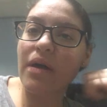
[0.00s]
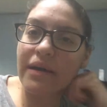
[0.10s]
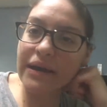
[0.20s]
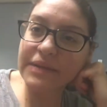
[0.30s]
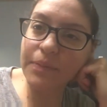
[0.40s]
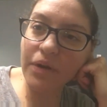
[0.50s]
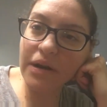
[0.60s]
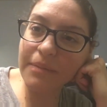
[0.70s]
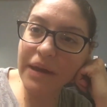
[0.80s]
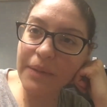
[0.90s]
Well guys,
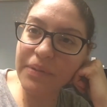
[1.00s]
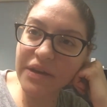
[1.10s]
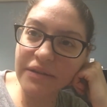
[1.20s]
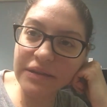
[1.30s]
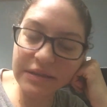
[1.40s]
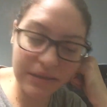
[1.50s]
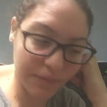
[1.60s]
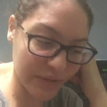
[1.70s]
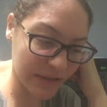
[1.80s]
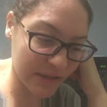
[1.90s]
pardon my appearance,
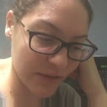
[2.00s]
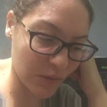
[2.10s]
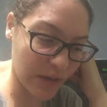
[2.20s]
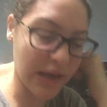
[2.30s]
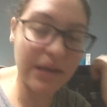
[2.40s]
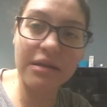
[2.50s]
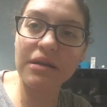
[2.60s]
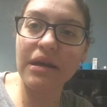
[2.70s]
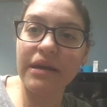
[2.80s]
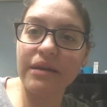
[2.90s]
but this is what I
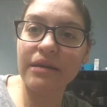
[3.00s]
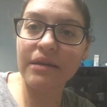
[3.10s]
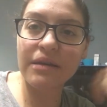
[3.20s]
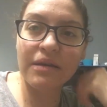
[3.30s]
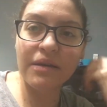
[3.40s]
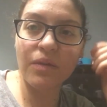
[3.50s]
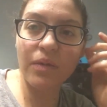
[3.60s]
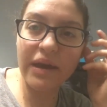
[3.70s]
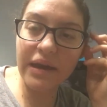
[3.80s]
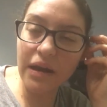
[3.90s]
look like
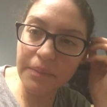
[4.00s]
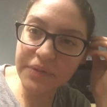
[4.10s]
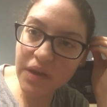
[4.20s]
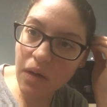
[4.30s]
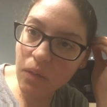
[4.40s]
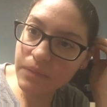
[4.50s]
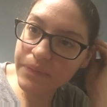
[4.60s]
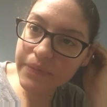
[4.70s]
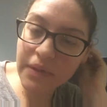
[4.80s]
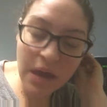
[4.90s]
when I get up. So
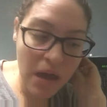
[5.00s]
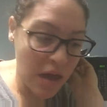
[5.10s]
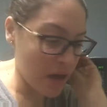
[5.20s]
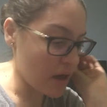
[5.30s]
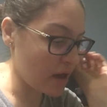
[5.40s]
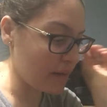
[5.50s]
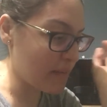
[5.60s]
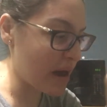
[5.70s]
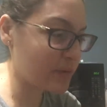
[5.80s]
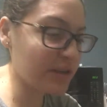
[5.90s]

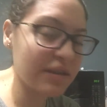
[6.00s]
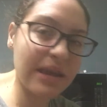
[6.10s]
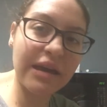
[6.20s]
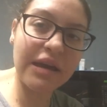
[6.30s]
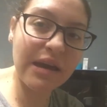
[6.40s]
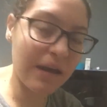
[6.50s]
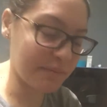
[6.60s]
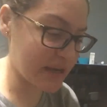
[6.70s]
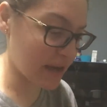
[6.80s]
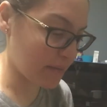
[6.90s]
I was just thinking,
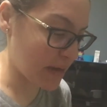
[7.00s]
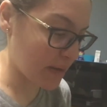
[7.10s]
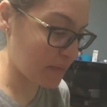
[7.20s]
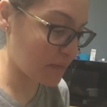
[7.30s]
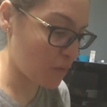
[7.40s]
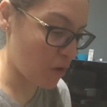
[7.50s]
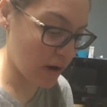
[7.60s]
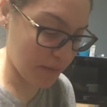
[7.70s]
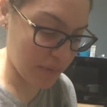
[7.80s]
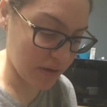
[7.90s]
I'm taking my
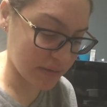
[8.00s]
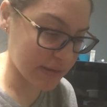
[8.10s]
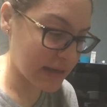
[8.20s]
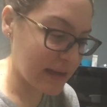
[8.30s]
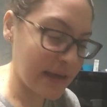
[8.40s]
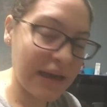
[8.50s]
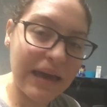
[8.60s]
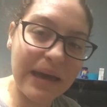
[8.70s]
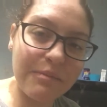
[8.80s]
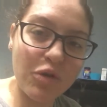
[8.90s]
morning pills,
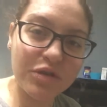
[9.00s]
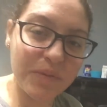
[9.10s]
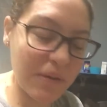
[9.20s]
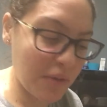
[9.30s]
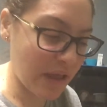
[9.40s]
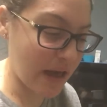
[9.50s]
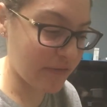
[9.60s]
and most CF people